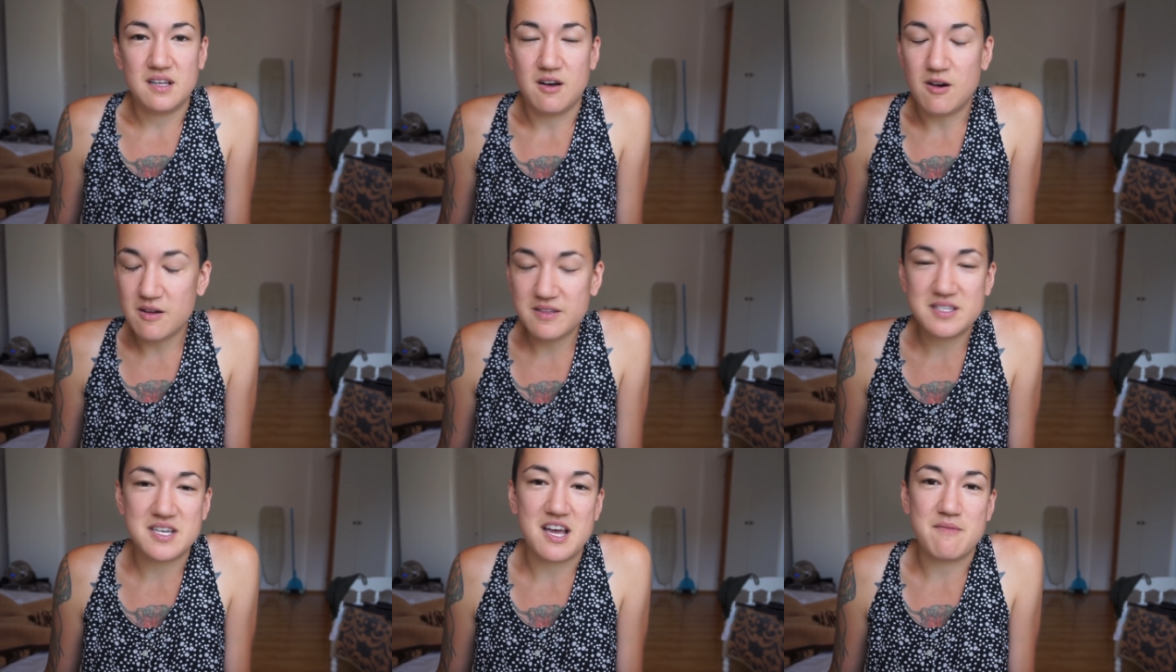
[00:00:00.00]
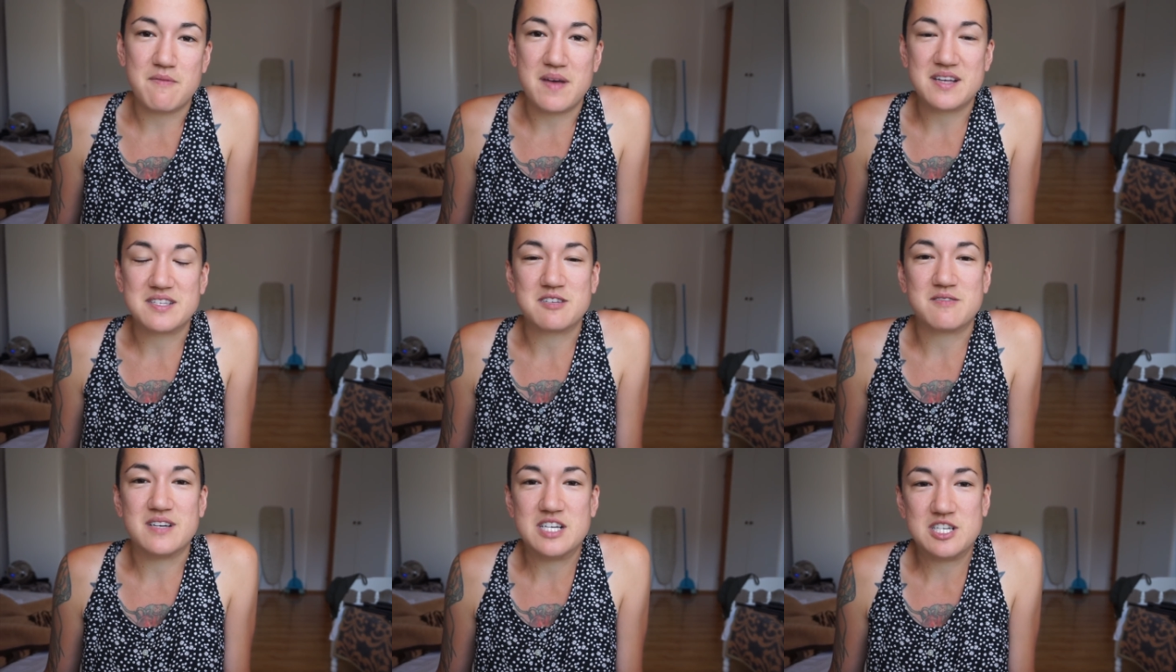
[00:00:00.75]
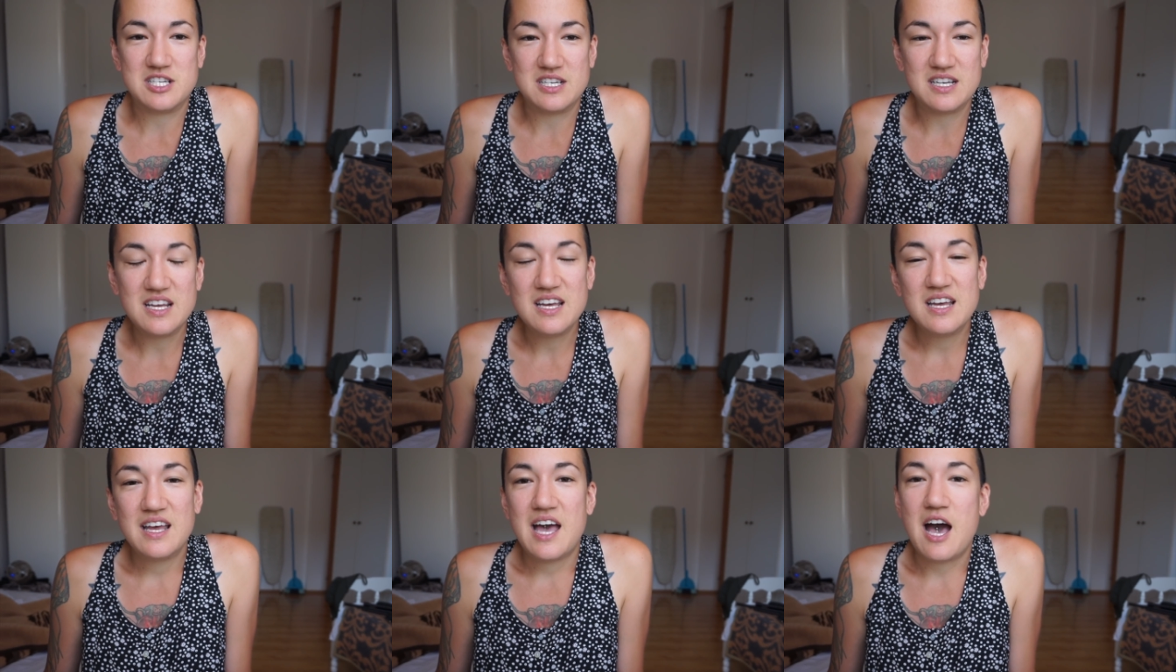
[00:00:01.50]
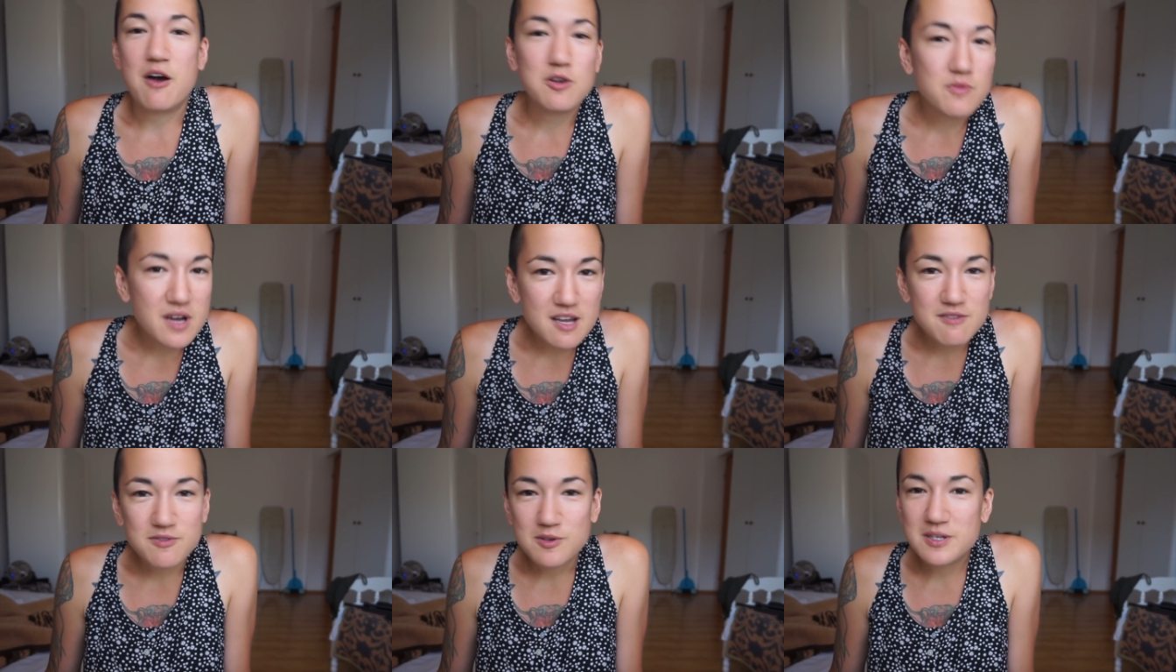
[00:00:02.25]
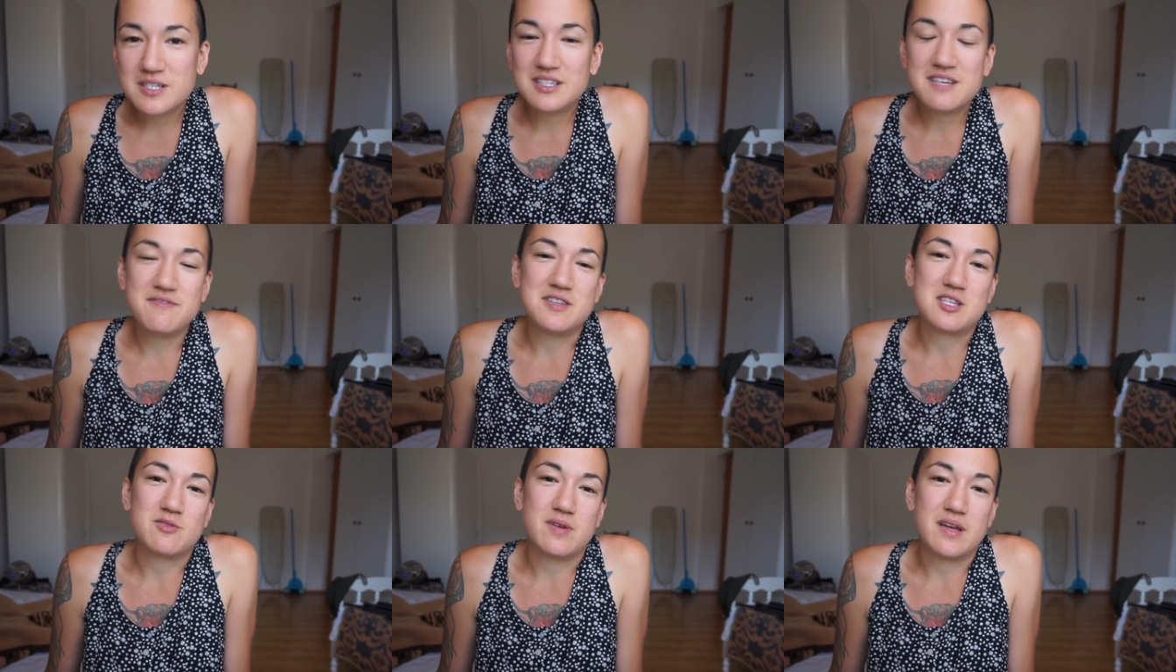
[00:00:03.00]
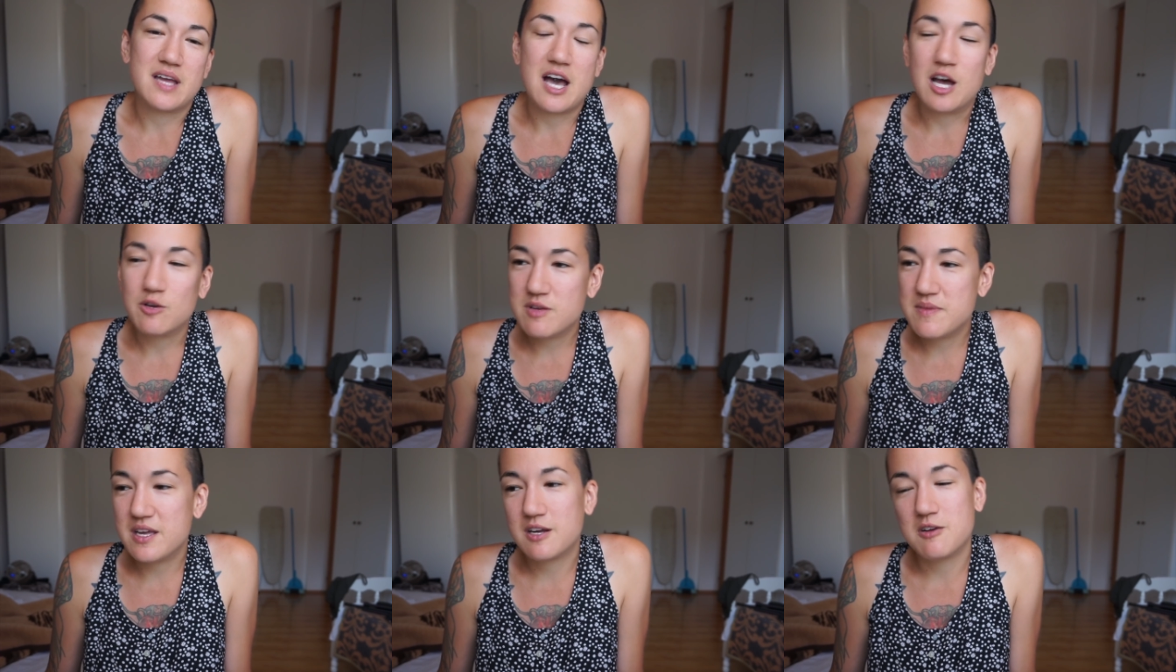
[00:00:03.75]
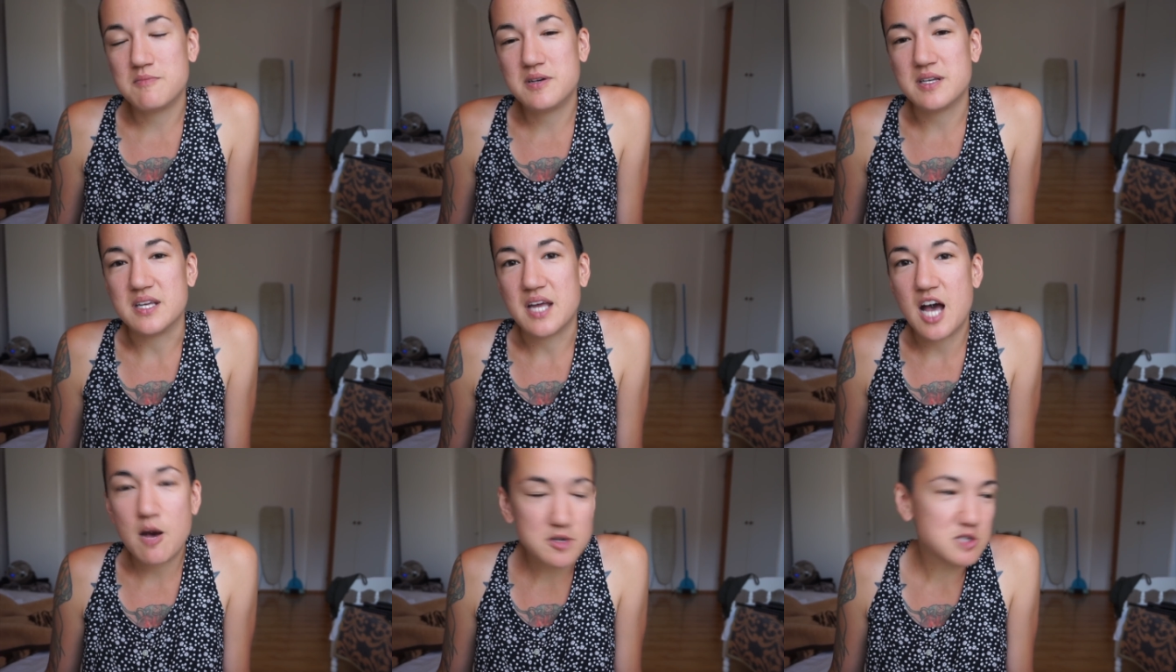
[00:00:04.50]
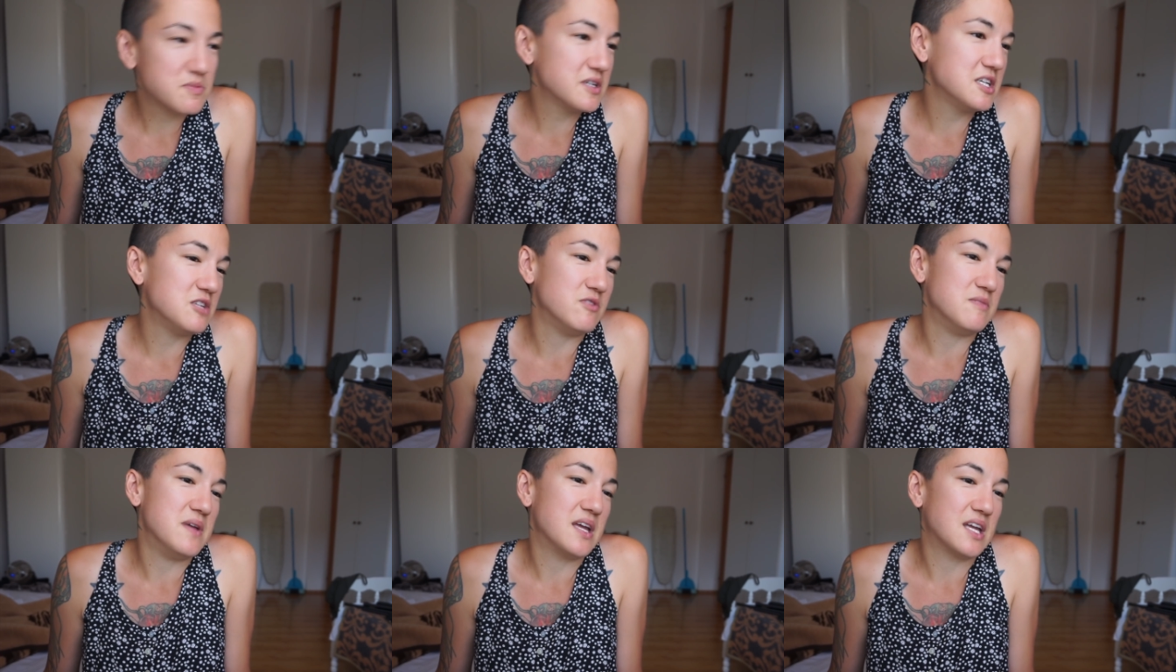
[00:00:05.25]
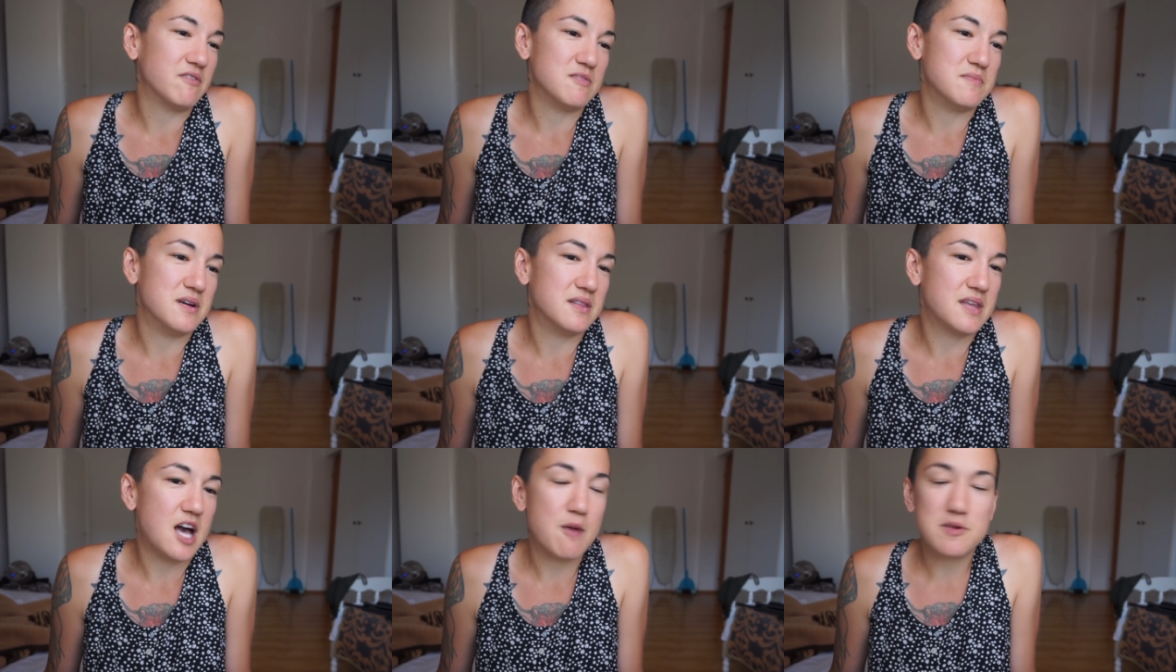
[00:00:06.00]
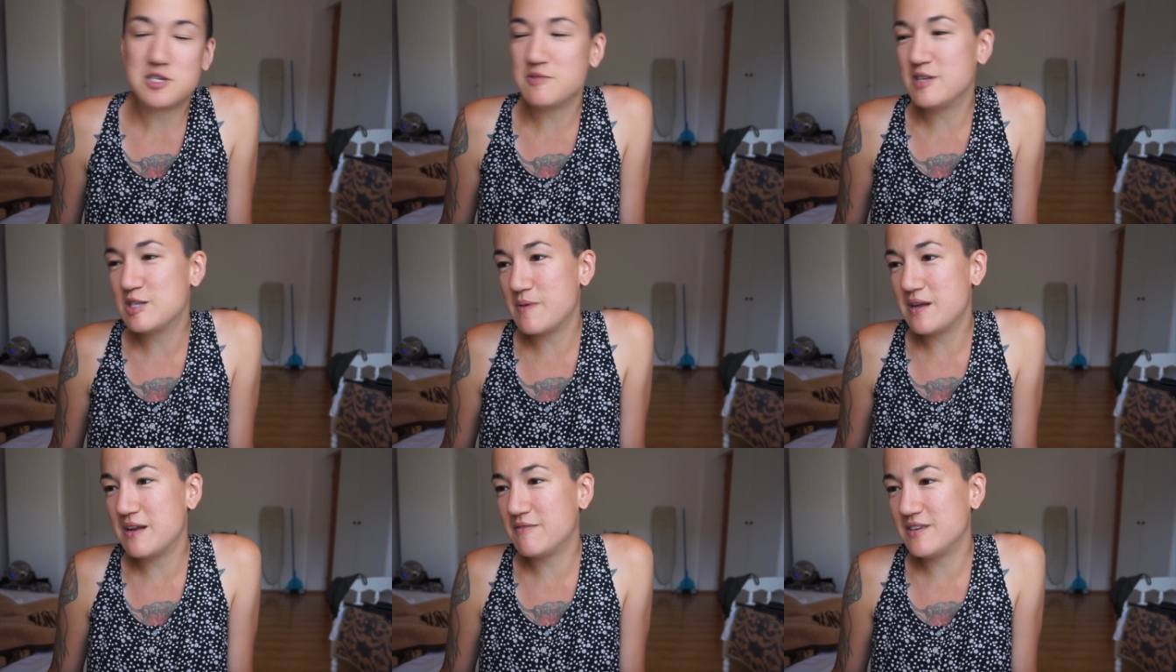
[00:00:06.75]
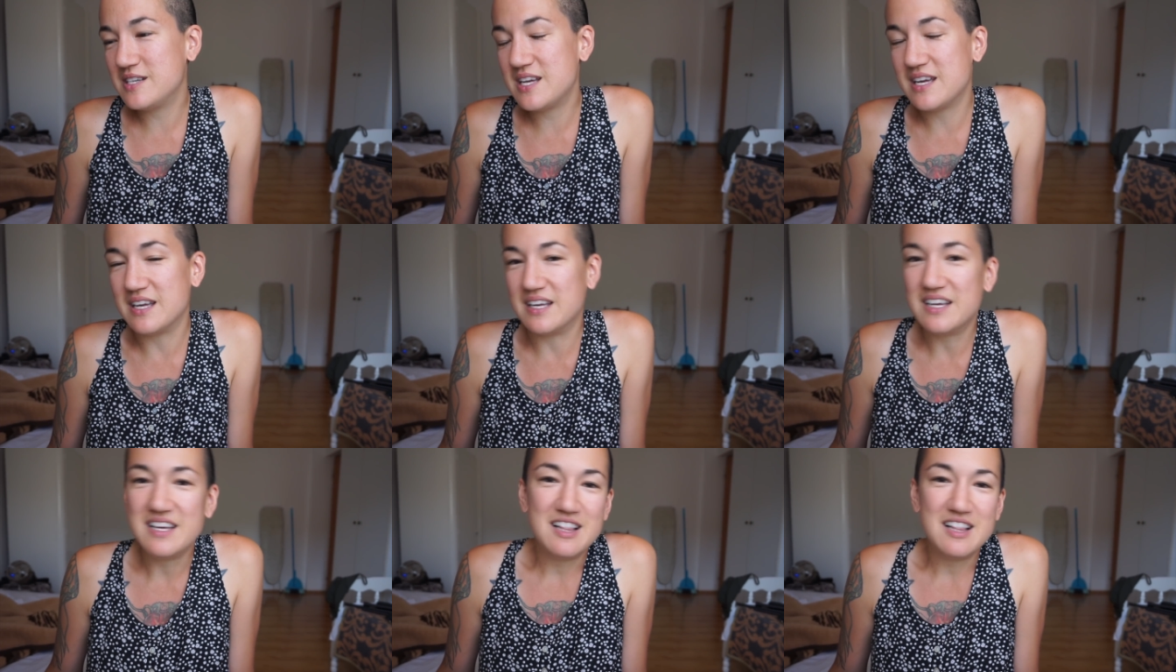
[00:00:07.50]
All the time I'm asked this question. How do I afford to live this way? How do we make our money? How much money do we make every month? How much do we spend every day?